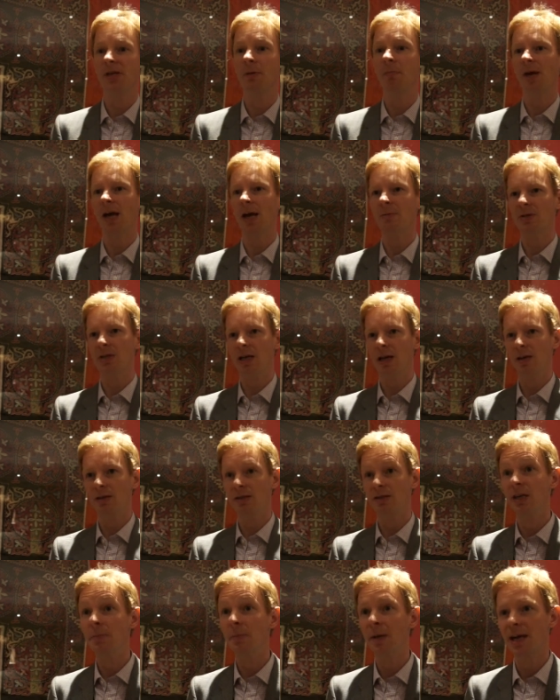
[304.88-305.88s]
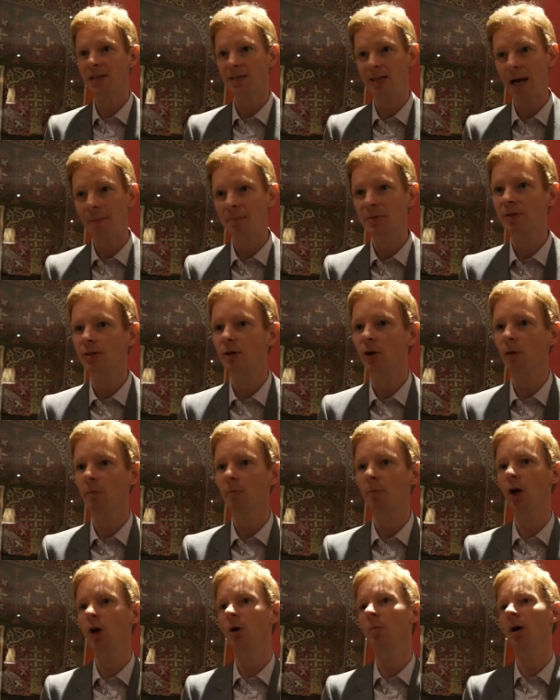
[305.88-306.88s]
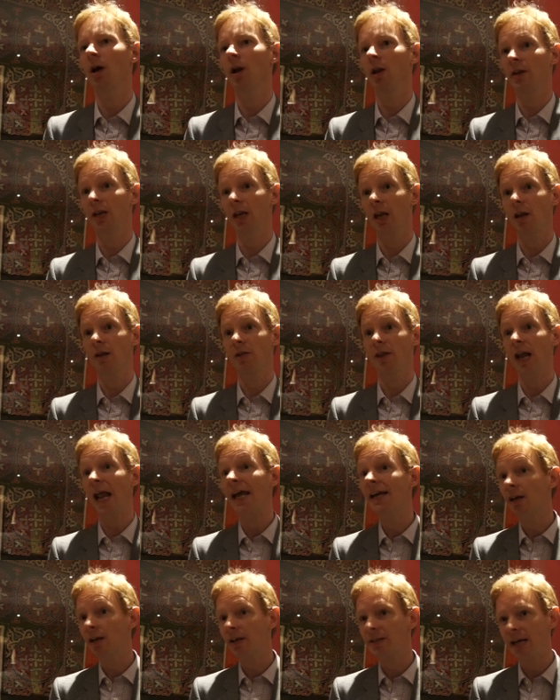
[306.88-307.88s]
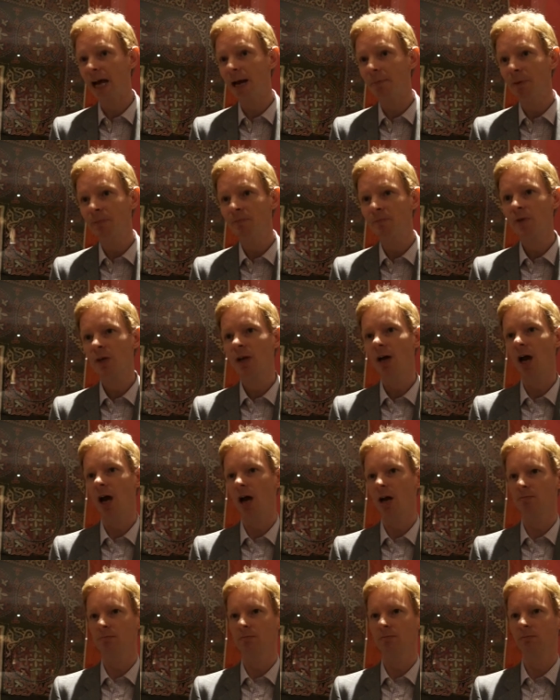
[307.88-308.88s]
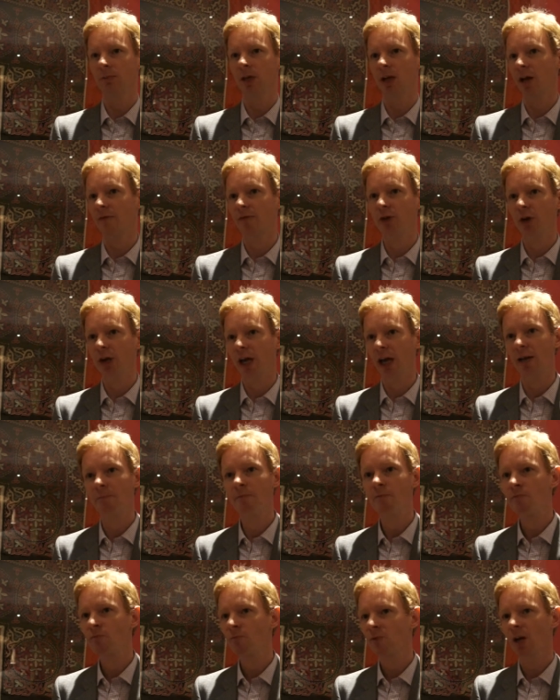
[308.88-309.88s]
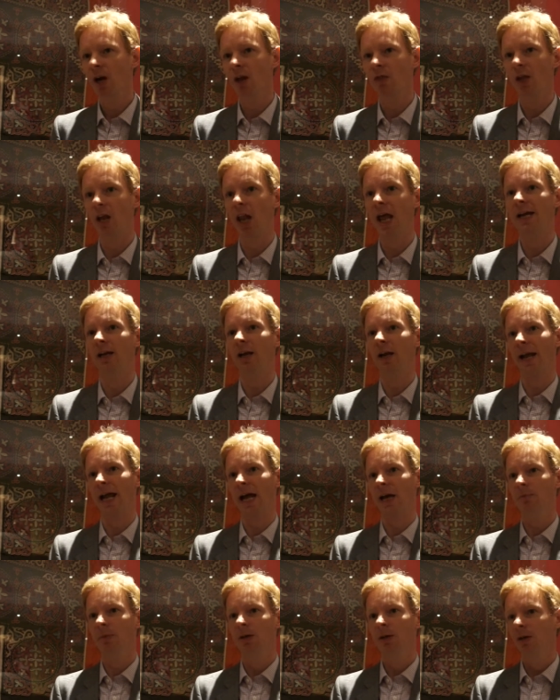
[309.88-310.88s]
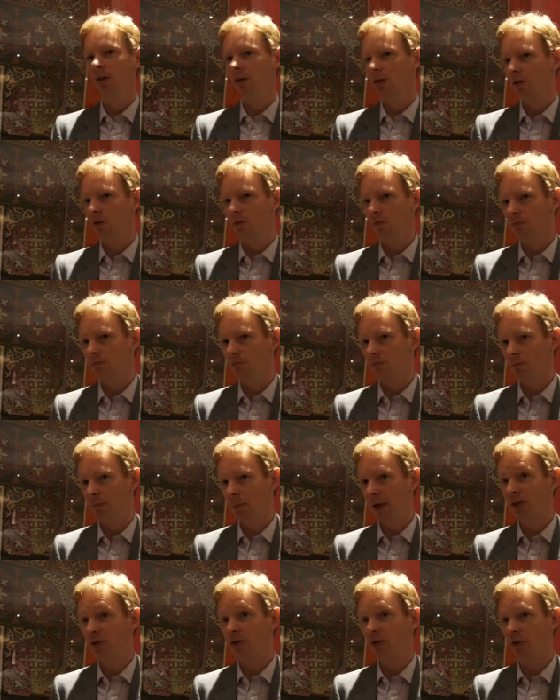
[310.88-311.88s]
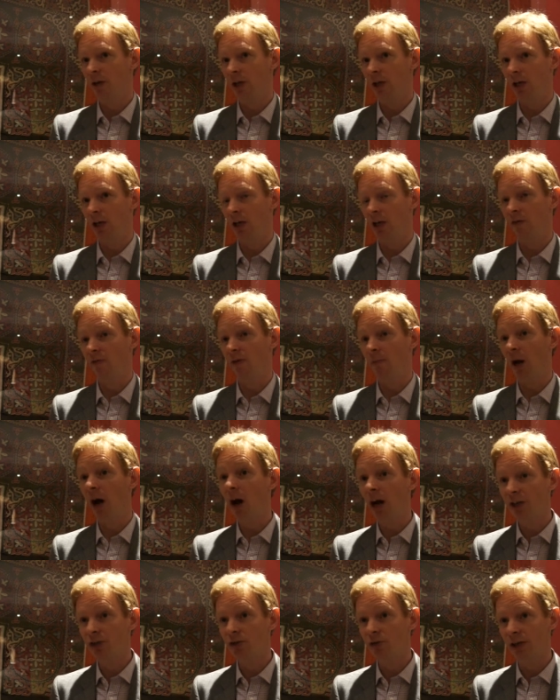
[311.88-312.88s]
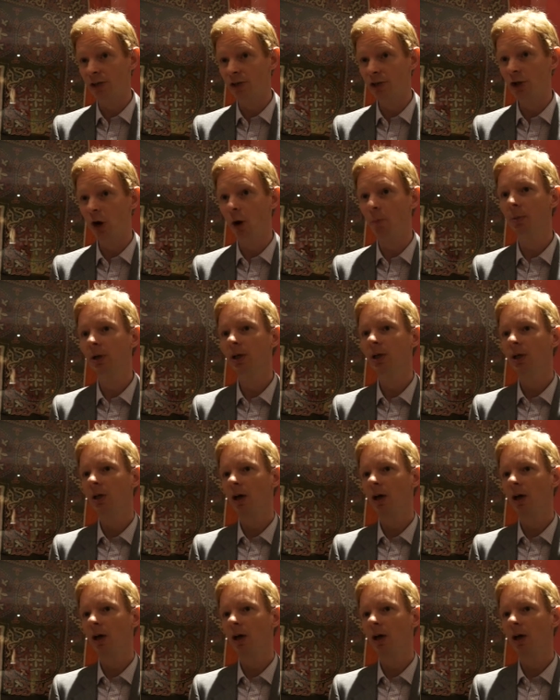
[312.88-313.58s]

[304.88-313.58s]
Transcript: DPS, DPS apps on mobile the Lakeland app. Um, I love cooking, and the Lakeland app, based on the uh, from the High Street shop,